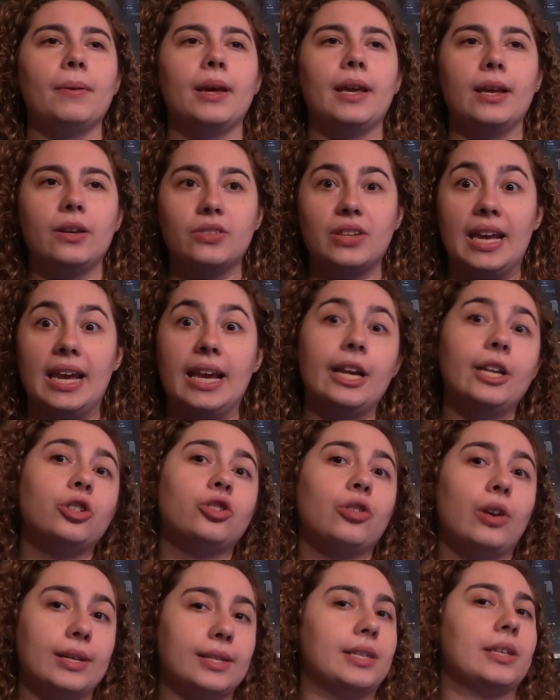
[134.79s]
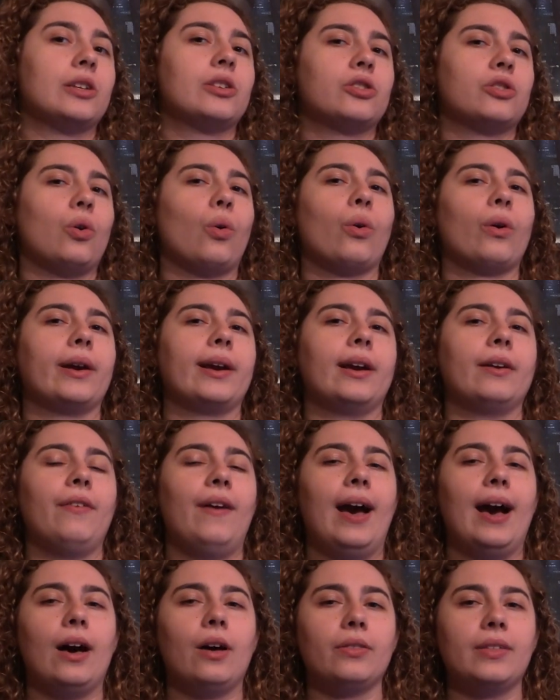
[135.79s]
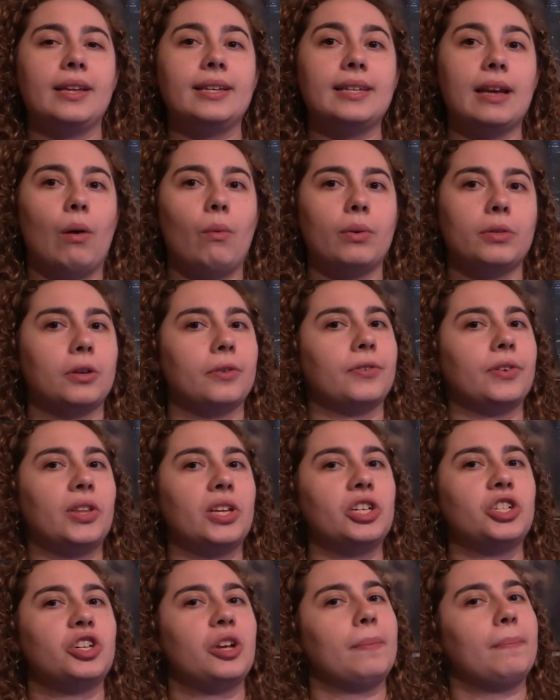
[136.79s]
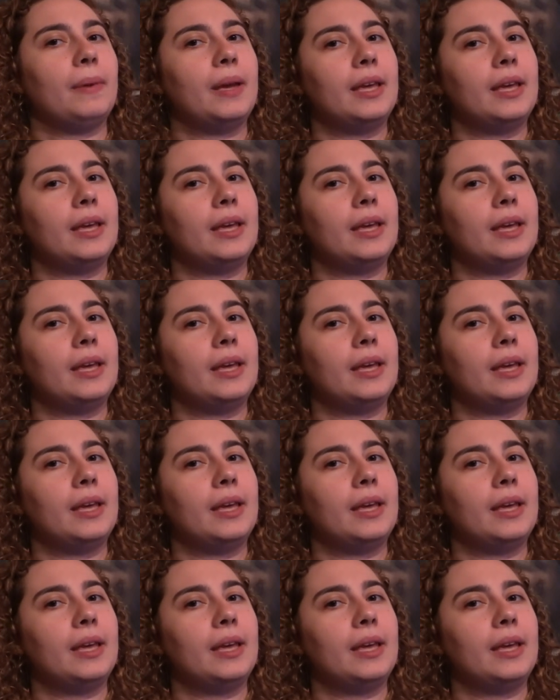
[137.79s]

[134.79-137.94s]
but it was an interesting story of how they dealt with their relationship